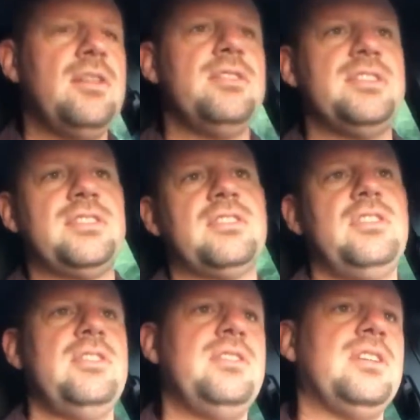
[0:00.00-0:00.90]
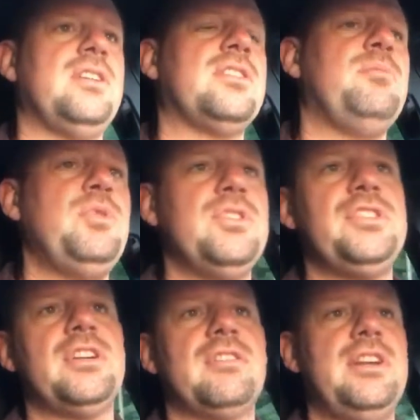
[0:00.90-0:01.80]
This the computer
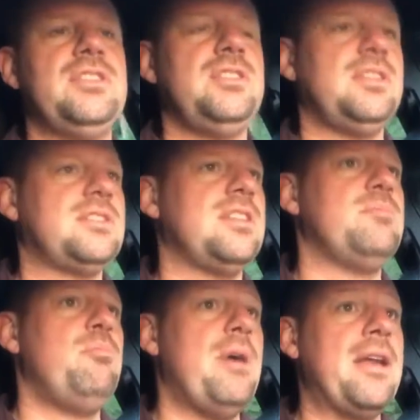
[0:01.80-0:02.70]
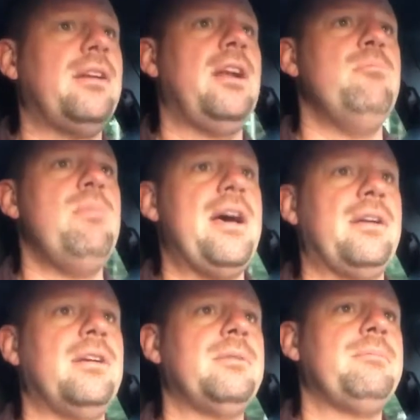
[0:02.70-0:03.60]
generation just gets better and
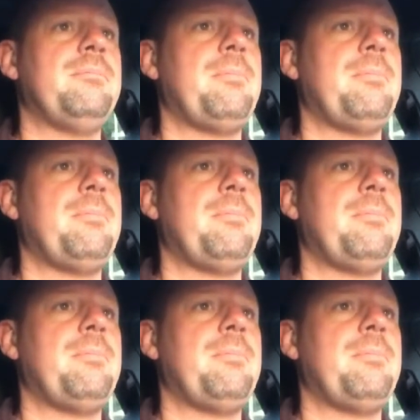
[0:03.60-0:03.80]
better,